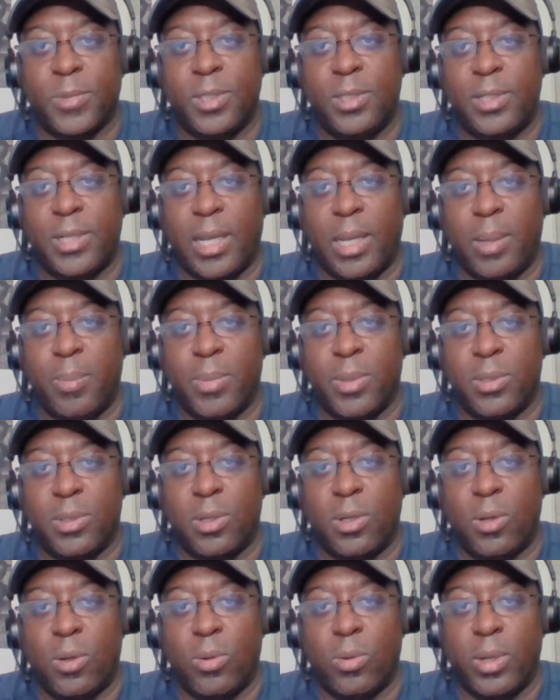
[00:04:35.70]
Chambers and
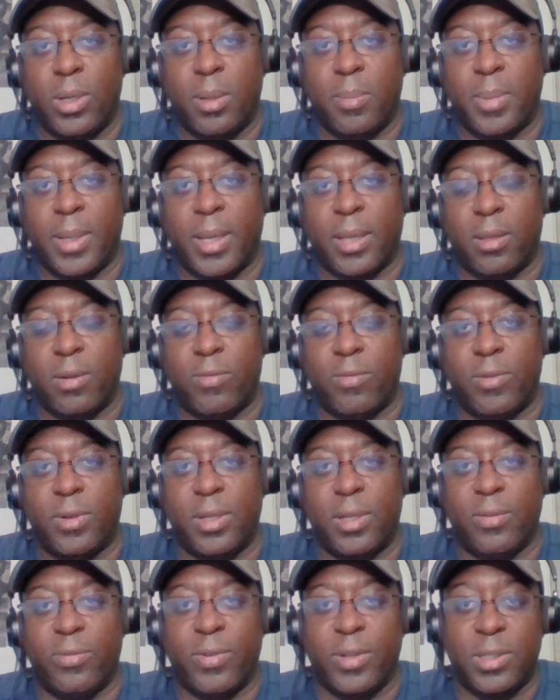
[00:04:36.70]
Holding back there for
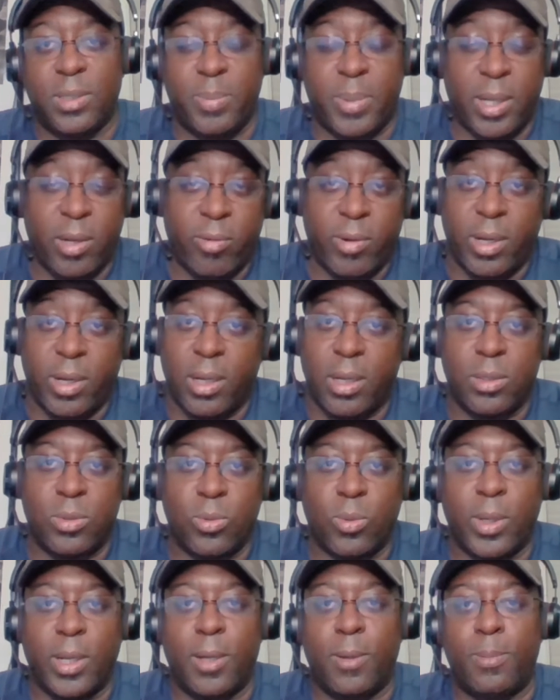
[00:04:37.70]
defense, Bellerin as
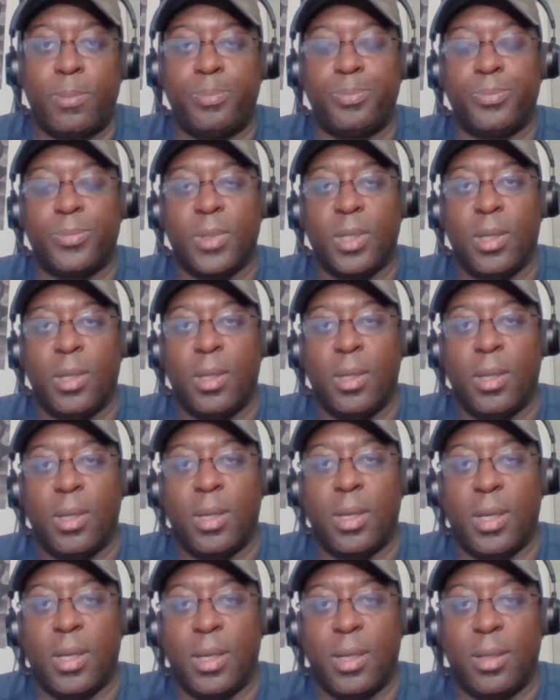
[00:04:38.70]
well.
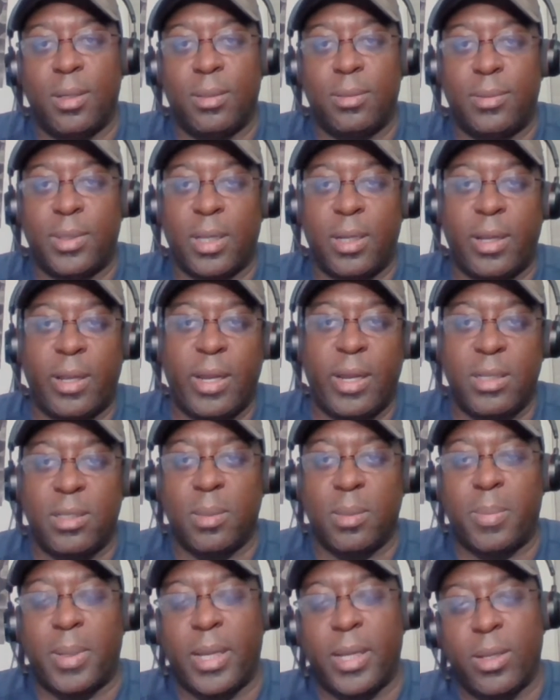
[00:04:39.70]
And then
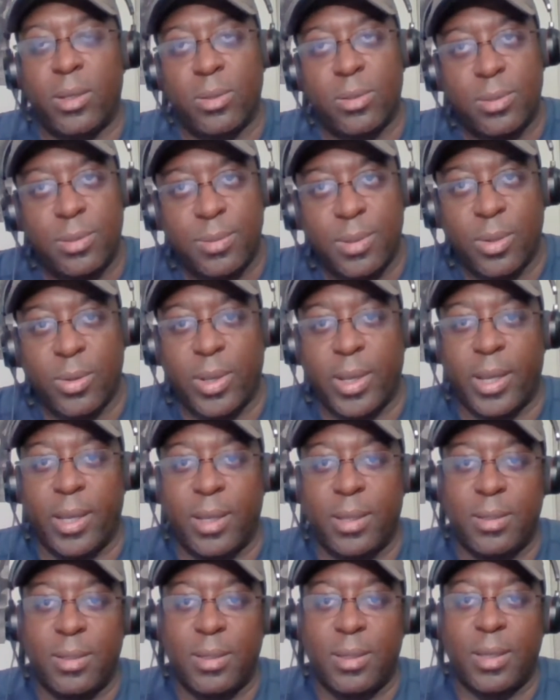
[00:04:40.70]
Ceballos, okay,
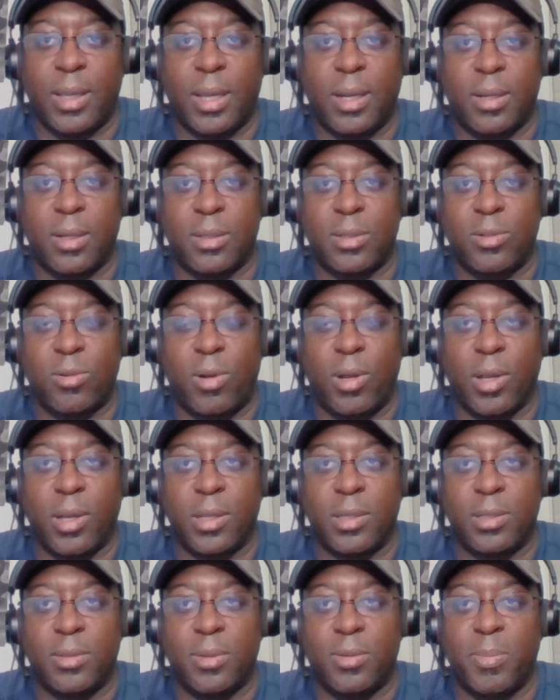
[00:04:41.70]
not the
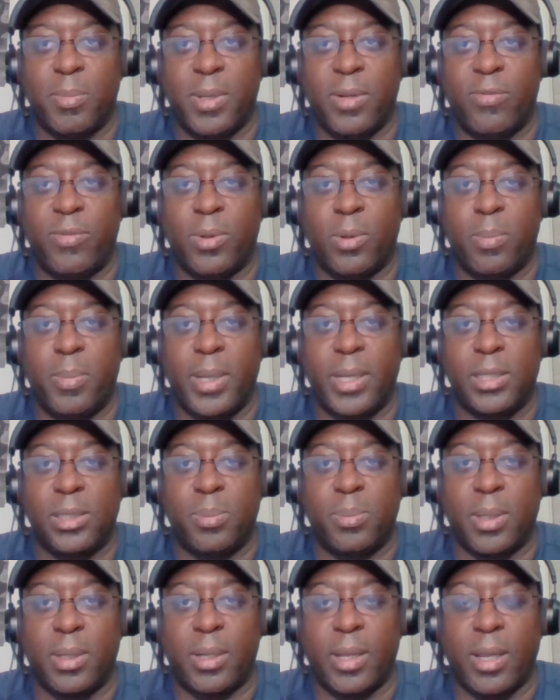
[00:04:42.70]
strongest midfield bench,
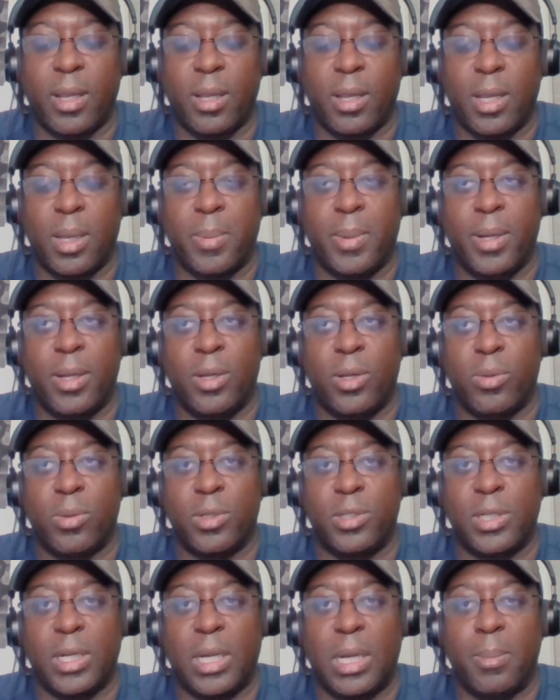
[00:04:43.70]
but they can come in and do a
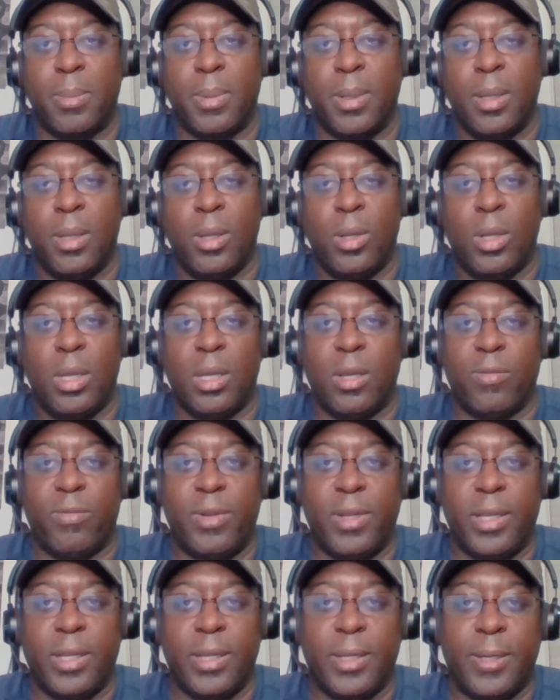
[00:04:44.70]
job if
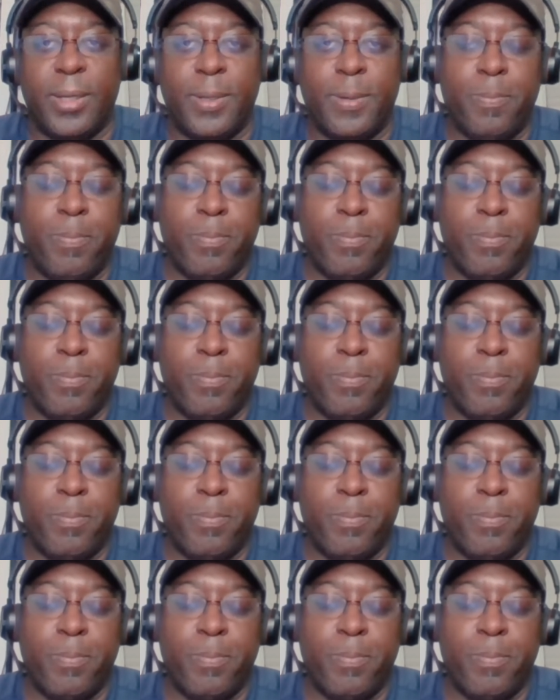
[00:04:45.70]
needed.